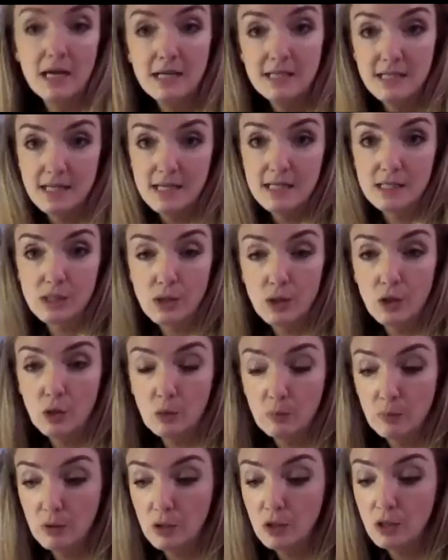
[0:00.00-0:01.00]
Ideas
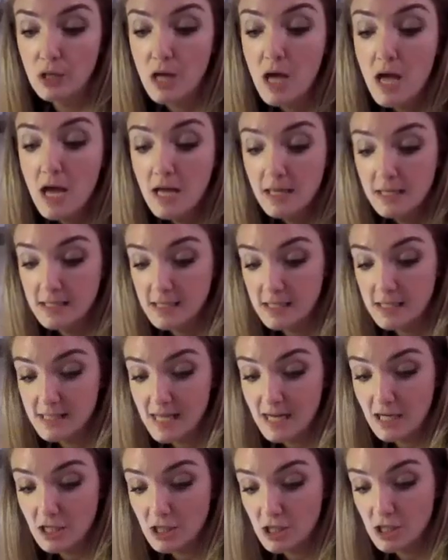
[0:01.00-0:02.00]
cookbook, there's a
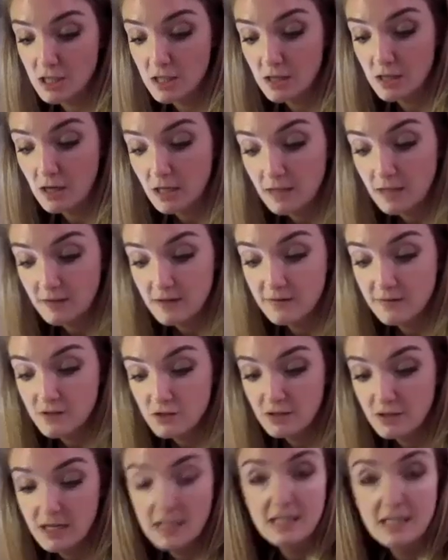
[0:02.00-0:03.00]
section that kind of gives
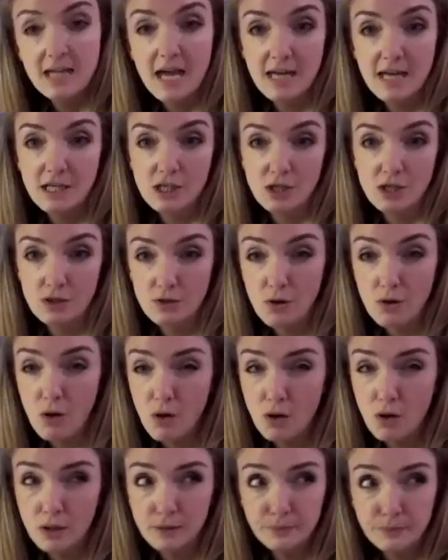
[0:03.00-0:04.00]
you an indication
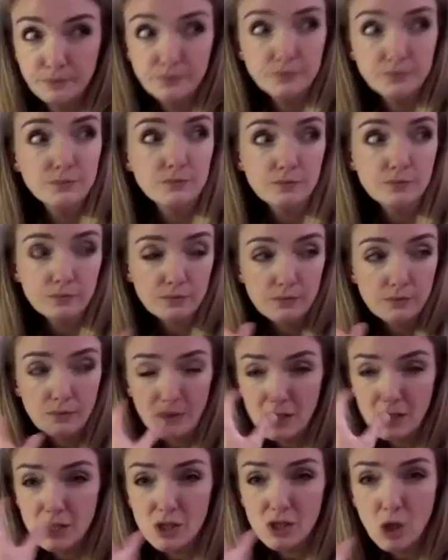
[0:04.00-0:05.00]
on
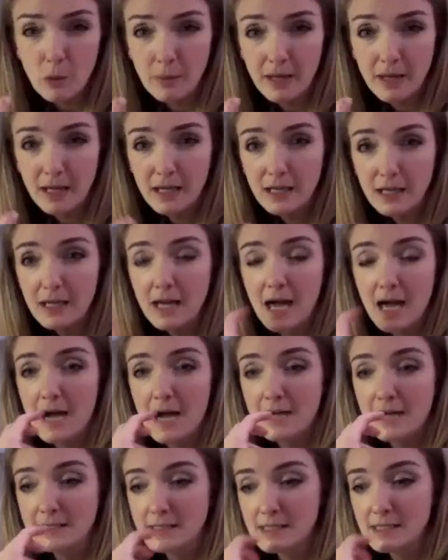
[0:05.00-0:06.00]
chopping
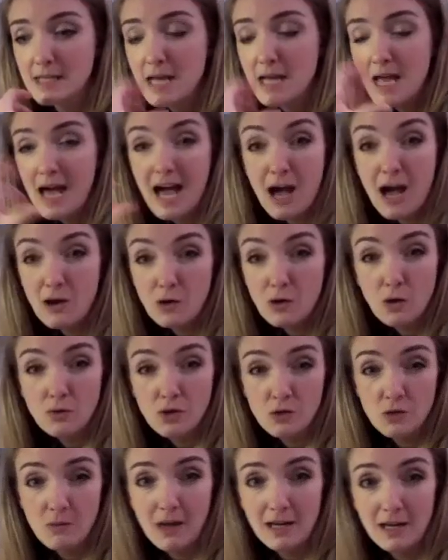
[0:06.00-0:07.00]
and how long
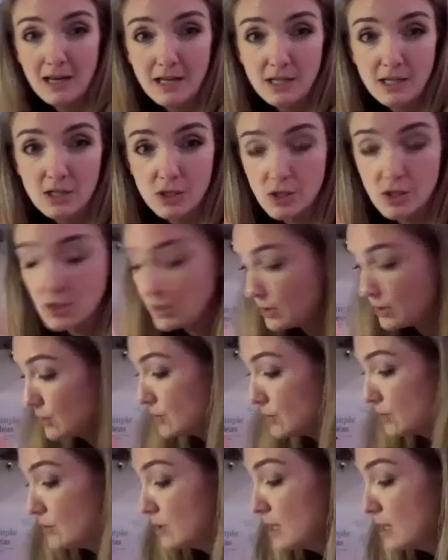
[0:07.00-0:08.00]
you might like
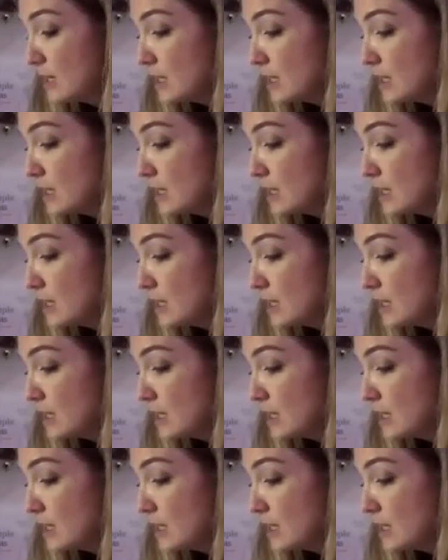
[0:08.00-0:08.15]
to